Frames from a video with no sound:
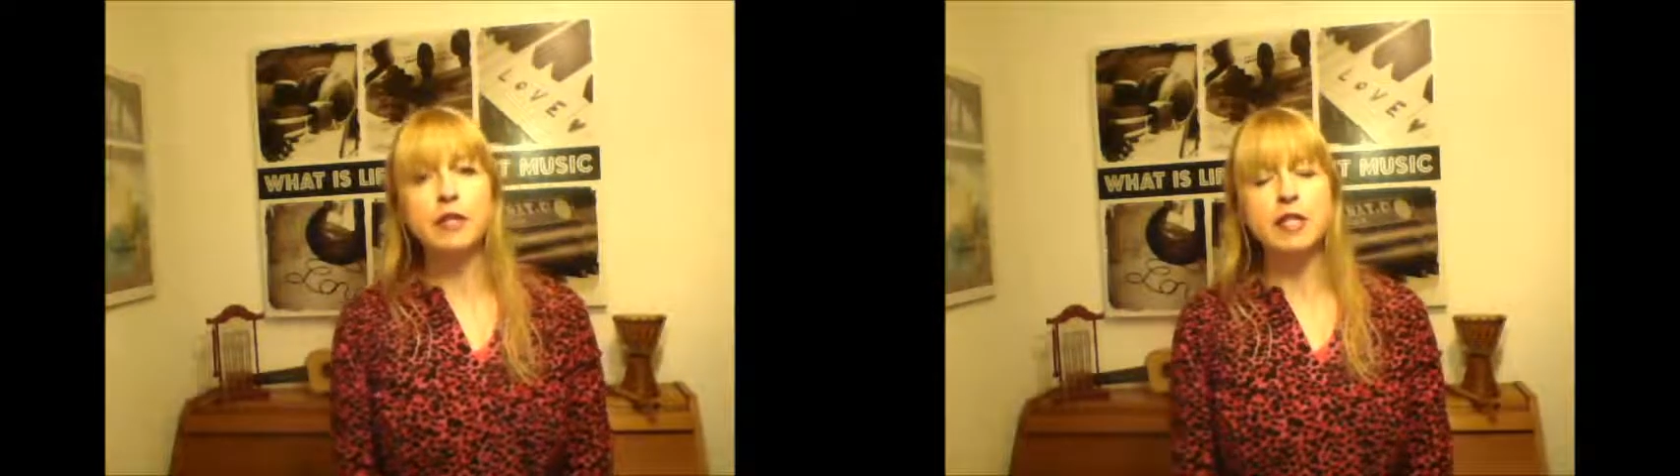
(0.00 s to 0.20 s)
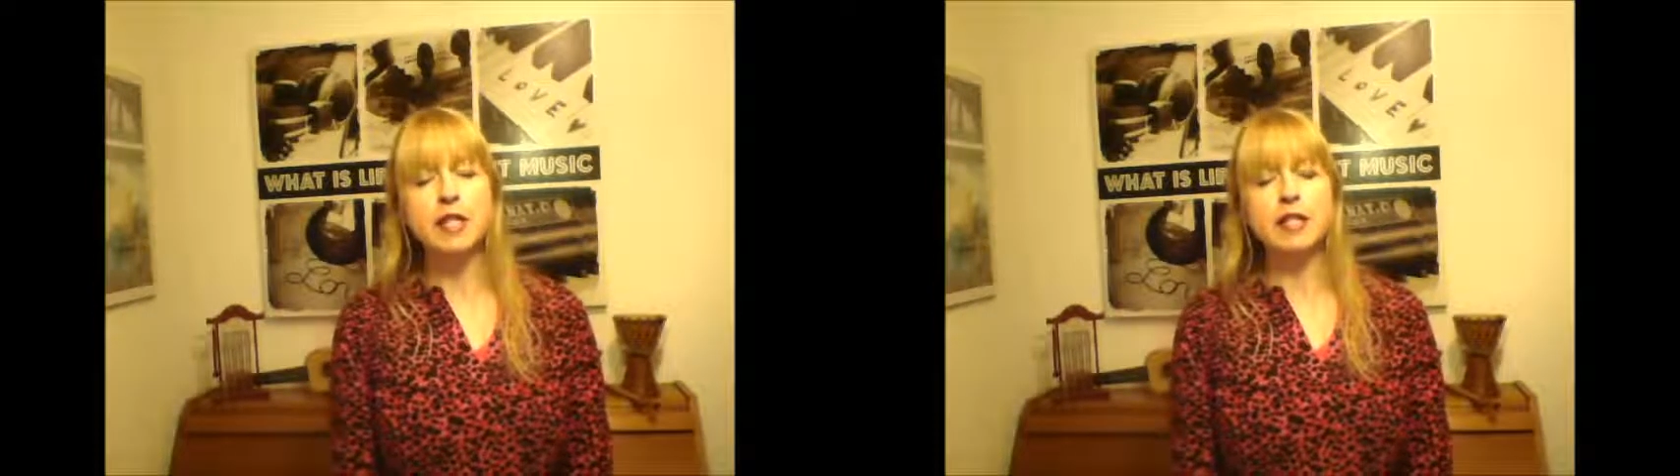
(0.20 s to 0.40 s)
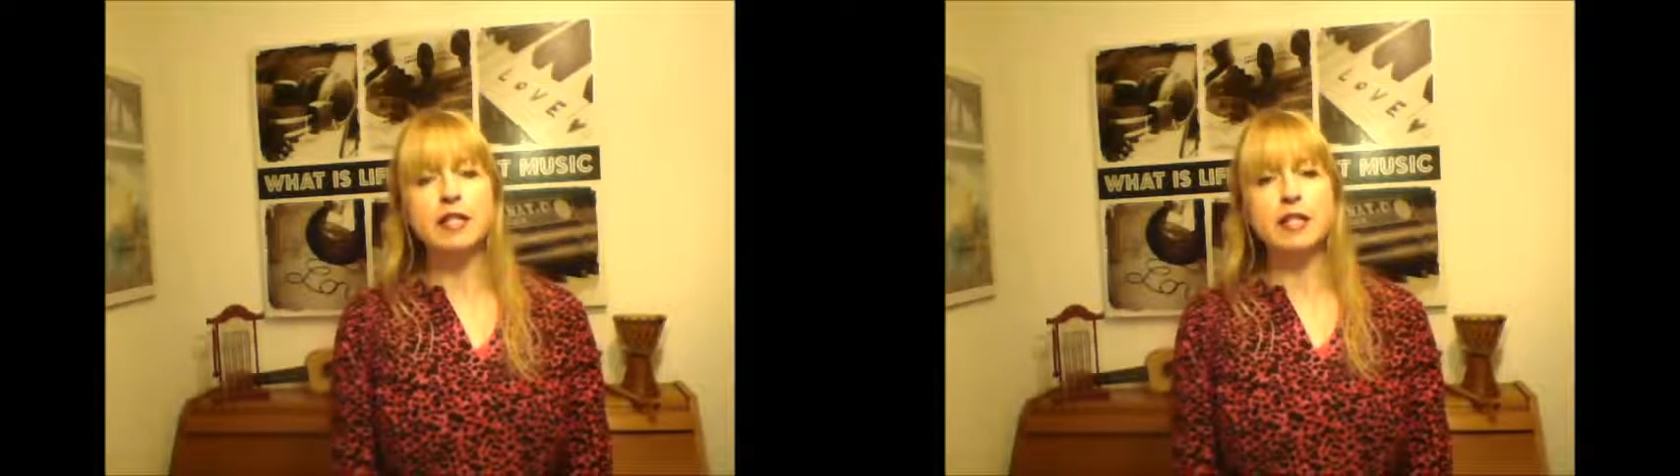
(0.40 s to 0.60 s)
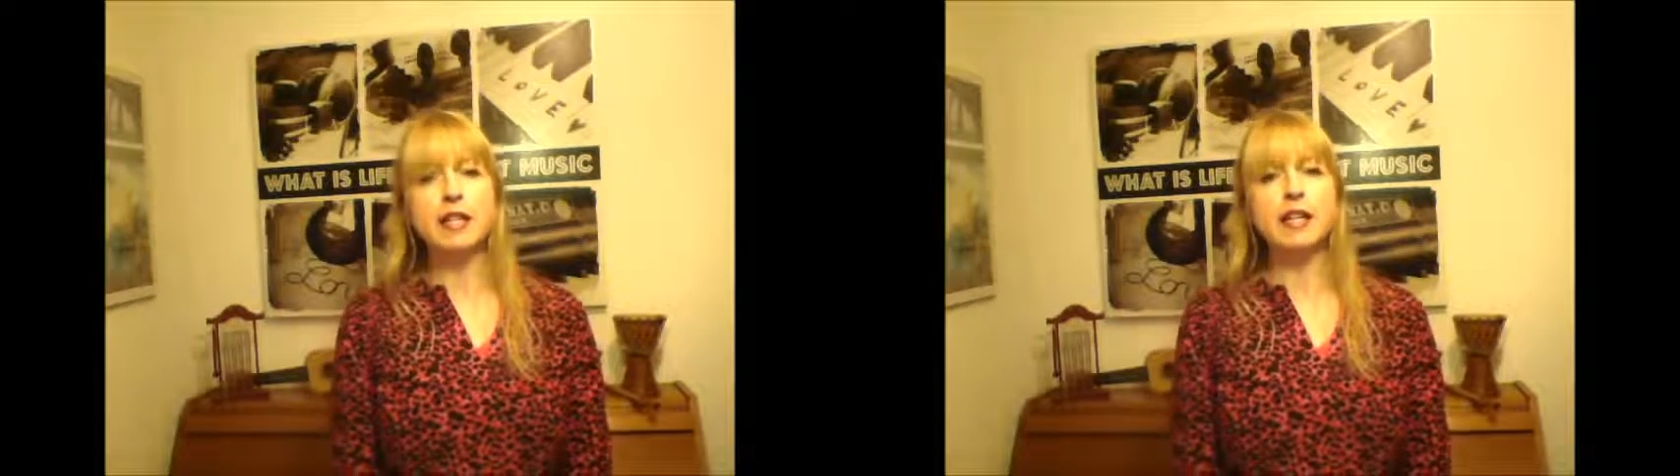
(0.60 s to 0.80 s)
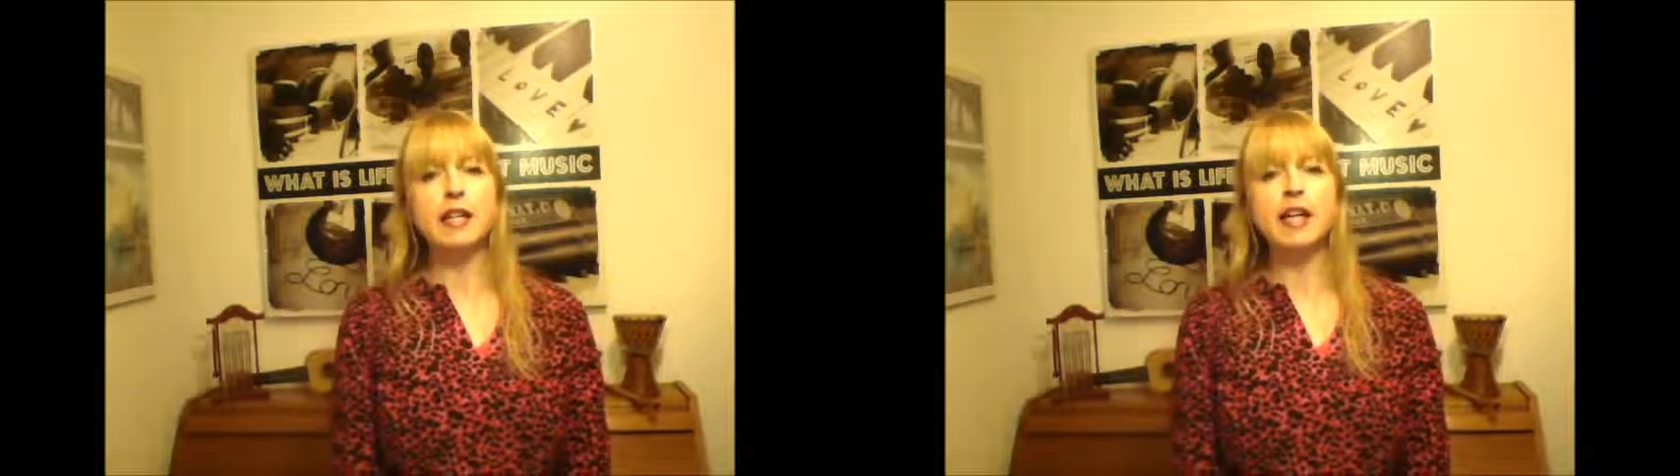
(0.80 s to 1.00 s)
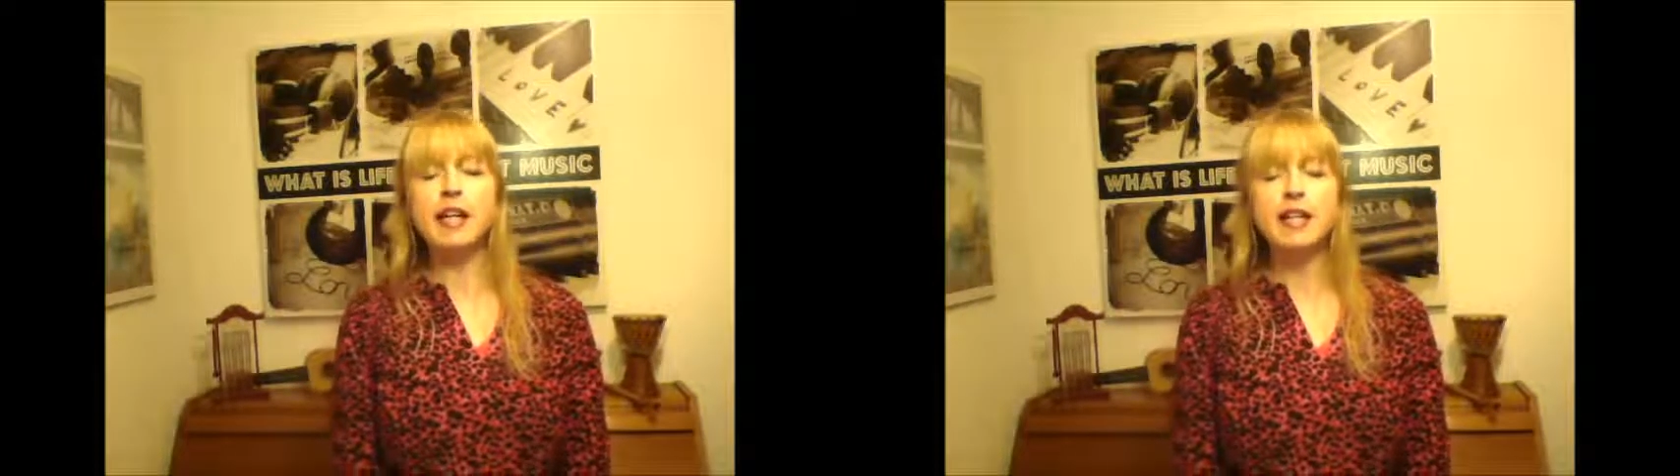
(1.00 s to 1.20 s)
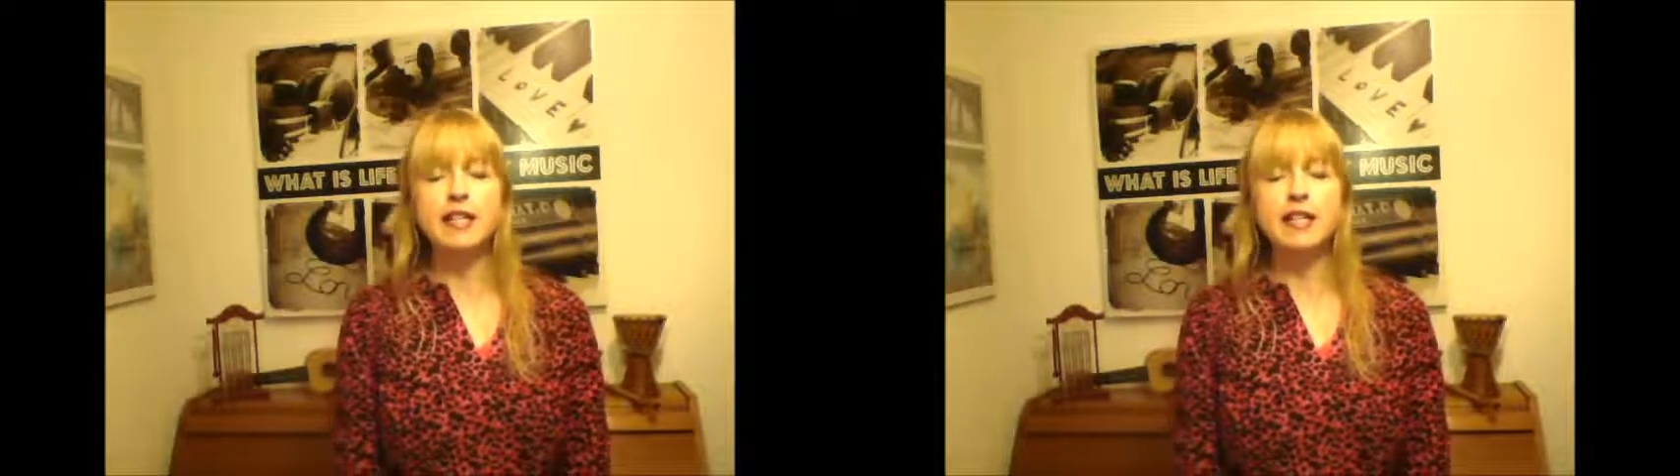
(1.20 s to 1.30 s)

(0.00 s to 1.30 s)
singers like Kiki